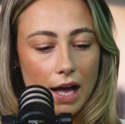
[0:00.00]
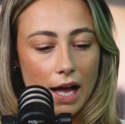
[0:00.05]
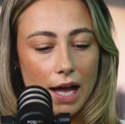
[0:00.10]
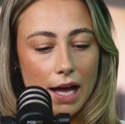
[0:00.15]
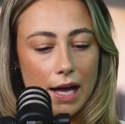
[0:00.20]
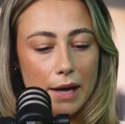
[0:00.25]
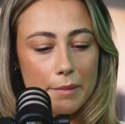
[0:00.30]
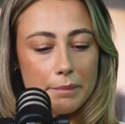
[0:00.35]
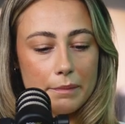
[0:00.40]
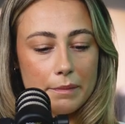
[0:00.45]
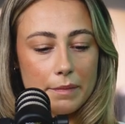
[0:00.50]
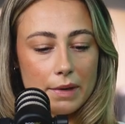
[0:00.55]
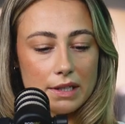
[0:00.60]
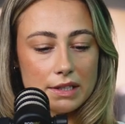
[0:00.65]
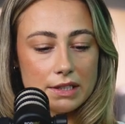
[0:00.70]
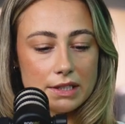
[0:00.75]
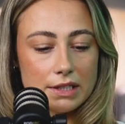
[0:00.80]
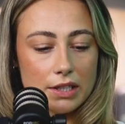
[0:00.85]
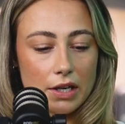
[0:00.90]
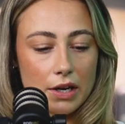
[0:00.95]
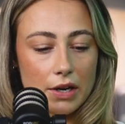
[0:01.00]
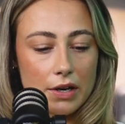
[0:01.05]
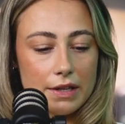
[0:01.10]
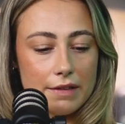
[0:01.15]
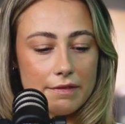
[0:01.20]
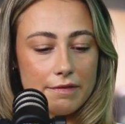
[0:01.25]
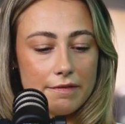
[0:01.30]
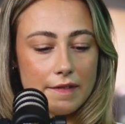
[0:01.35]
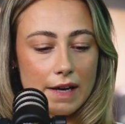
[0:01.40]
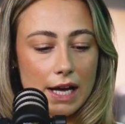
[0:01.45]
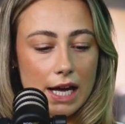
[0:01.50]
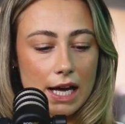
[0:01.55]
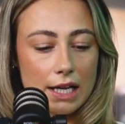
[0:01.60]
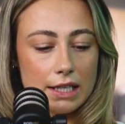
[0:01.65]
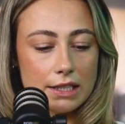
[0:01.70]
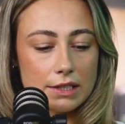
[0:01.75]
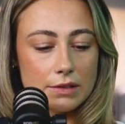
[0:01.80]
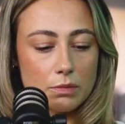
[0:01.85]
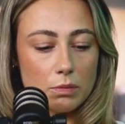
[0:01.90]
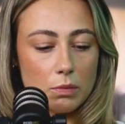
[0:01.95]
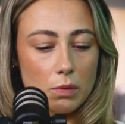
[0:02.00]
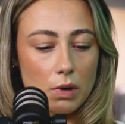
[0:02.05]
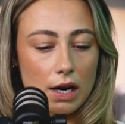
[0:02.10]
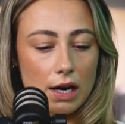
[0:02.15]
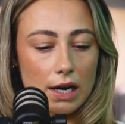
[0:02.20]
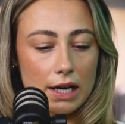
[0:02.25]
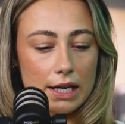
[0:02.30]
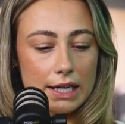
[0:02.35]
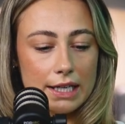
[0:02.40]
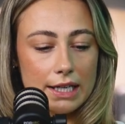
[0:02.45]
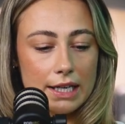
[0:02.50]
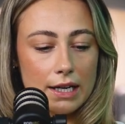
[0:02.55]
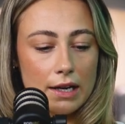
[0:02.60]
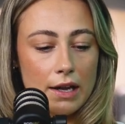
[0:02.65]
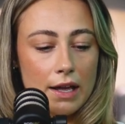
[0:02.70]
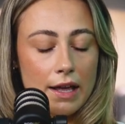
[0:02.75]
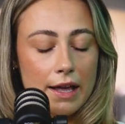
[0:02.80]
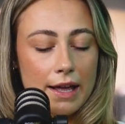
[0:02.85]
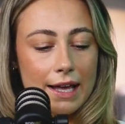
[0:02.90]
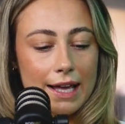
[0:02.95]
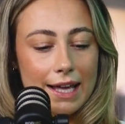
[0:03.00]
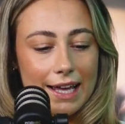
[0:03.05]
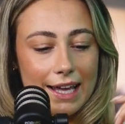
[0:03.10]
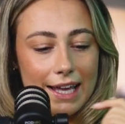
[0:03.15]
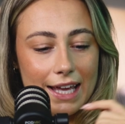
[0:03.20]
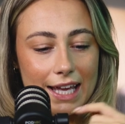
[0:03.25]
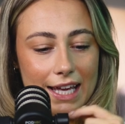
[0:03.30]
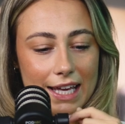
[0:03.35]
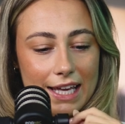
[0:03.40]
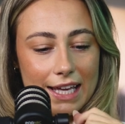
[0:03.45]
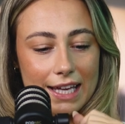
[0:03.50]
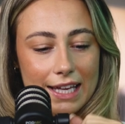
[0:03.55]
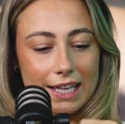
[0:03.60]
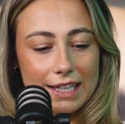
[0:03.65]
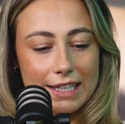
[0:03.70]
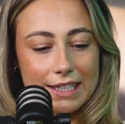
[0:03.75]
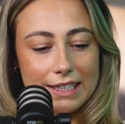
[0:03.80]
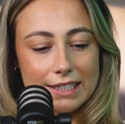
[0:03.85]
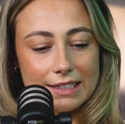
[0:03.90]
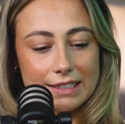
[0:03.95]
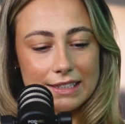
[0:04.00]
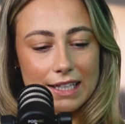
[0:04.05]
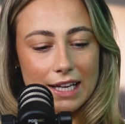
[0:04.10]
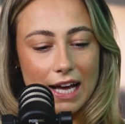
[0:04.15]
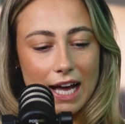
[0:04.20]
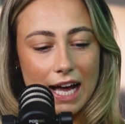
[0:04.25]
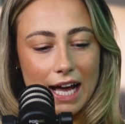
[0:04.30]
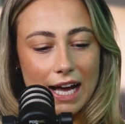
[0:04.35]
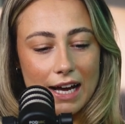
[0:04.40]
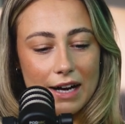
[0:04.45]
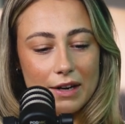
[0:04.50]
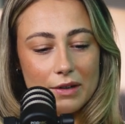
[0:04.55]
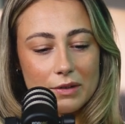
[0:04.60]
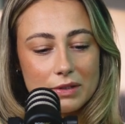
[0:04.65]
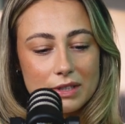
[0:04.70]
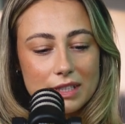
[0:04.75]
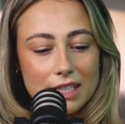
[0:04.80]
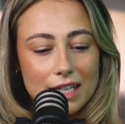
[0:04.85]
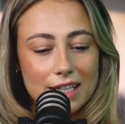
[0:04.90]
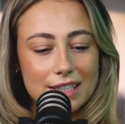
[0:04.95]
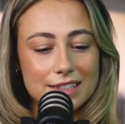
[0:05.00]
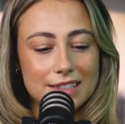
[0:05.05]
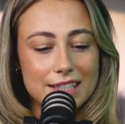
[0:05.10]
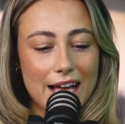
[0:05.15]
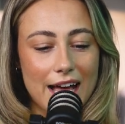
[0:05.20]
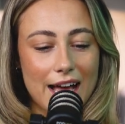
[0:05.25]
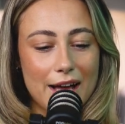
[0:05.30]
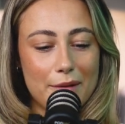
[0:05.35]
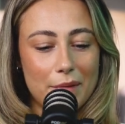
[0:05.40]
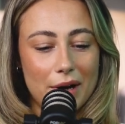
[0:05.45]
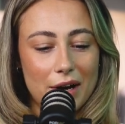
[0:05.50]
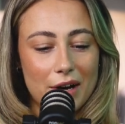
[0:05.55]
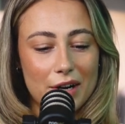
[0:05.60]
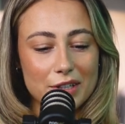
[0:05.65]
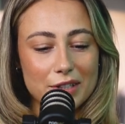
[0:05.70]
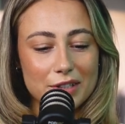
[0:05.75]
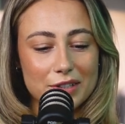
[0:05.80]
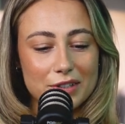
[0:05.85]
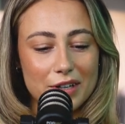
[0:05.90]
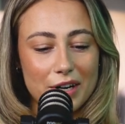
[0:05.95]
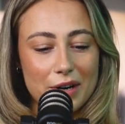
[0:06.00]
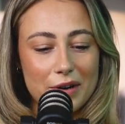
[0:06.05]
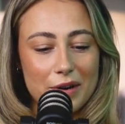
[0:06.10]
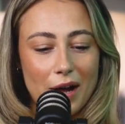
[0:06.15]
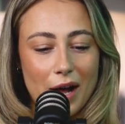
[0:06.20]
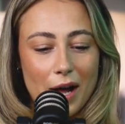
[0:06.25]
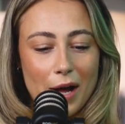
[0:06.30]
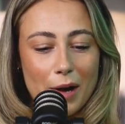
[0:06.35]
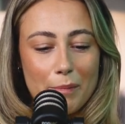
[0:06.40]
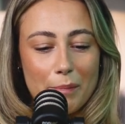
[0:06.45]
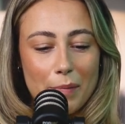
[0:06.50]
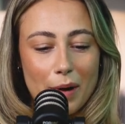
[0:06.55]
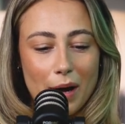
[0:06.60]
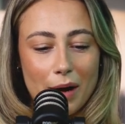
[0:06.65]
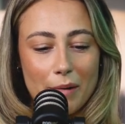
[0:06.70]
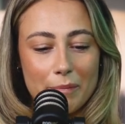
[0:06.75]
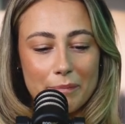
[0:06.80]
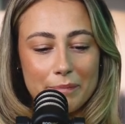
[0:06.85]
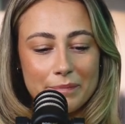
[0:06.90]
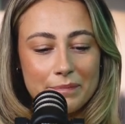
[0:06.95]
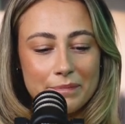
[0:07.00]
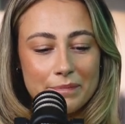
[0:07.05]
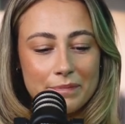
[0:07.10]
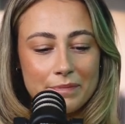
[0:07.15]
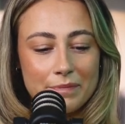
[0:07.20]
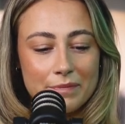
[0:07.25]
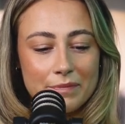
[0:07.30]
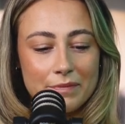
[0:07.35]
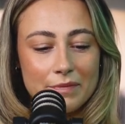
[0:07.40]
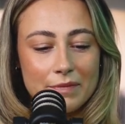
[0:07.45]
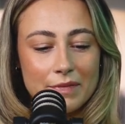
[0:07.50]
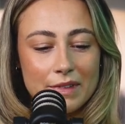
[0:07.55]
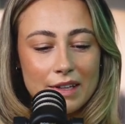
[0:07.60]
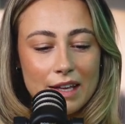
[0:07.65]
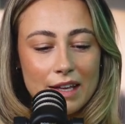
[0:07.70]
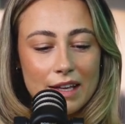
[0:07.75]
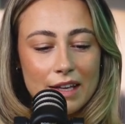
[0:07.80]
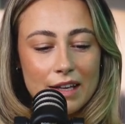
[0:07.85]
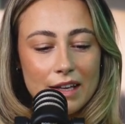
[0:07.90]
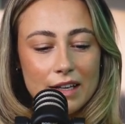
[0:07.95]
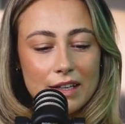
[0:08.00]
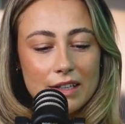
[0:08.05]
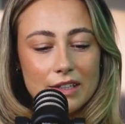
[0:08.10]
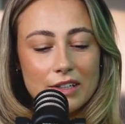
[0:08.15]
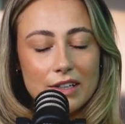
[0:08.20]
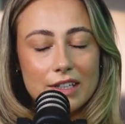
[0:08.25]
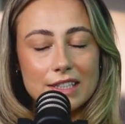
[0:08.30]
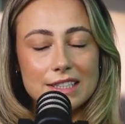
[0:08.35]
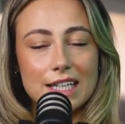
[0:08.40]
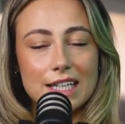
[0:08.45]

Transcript: So the first one is, how does Emma grow her bum? You know, this